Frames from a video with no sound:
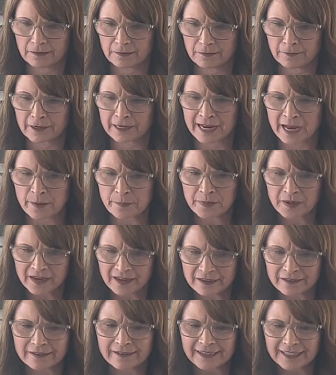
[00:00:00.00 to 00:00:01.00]
where now
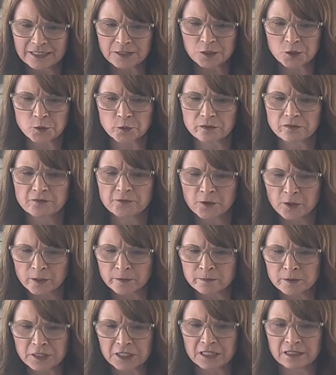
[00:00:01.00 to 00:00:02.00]
Peter gets to
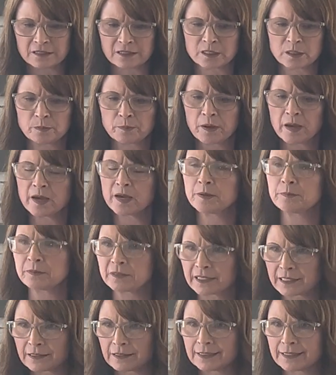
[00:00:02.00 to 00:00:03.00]
affirm Jesus
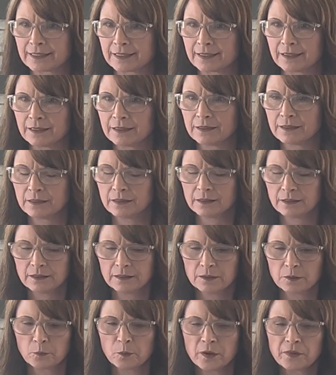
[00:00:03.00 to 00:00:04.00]
publicly
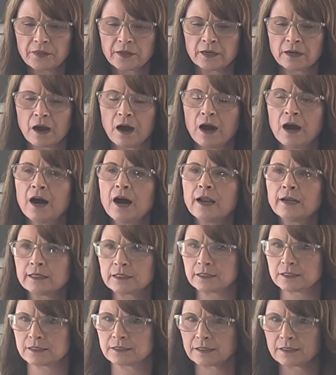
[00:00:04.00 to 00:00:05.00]
with an
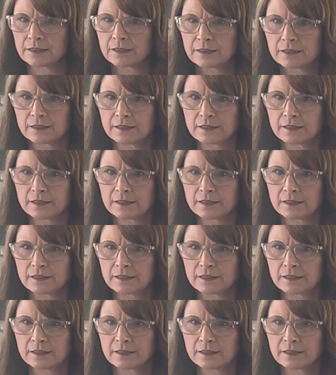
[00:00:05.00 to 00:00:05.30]
honest